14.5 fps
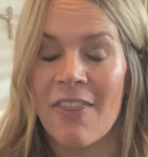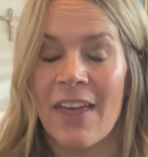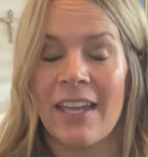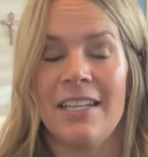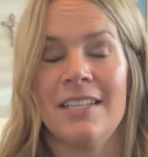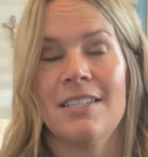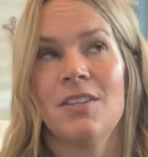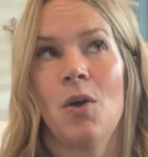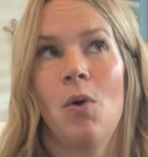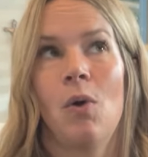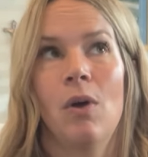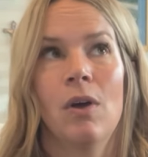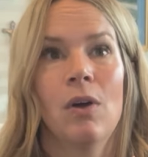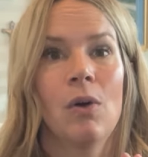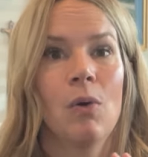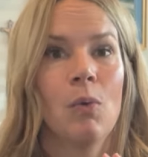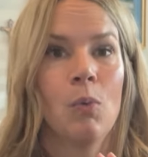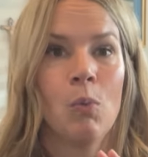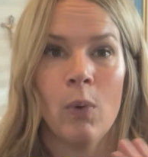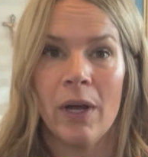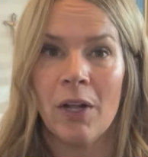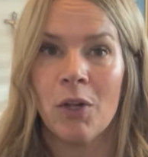That is
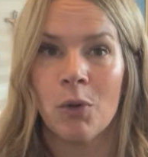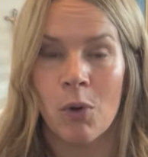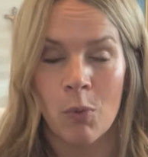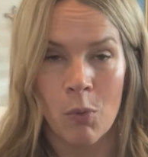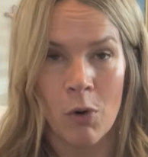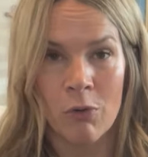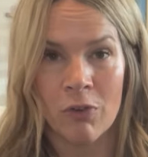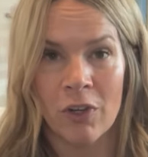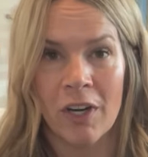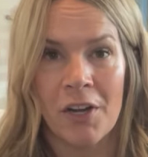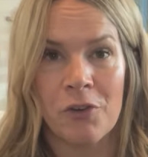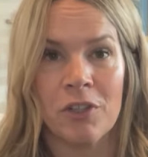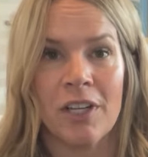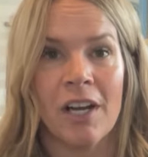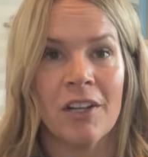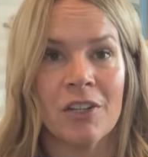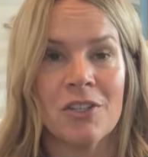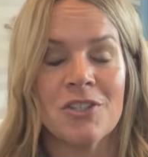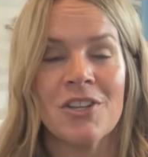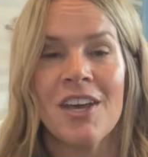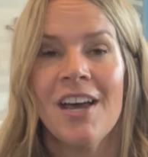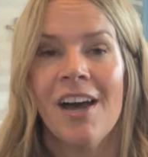well over
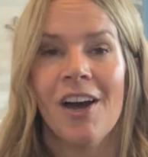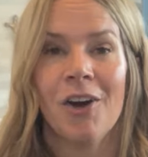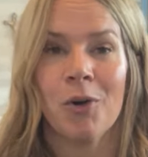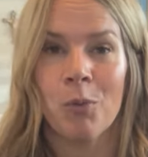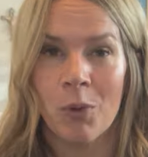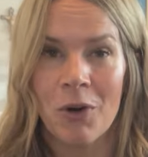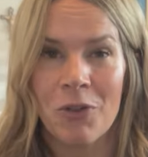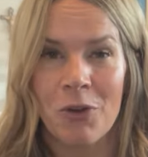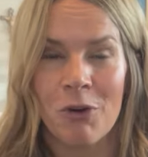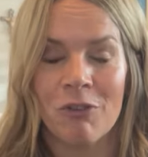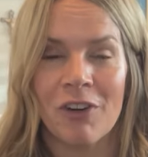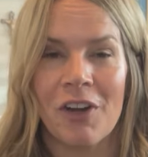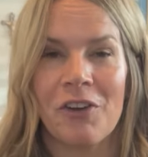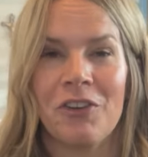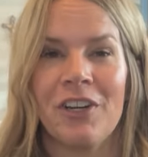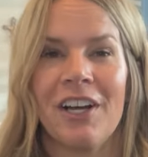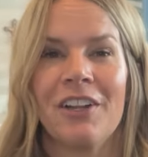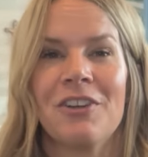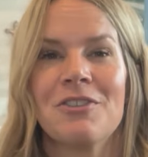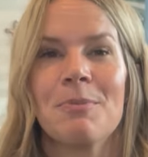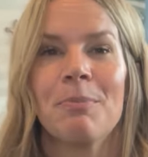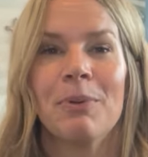$100, or worth over $100.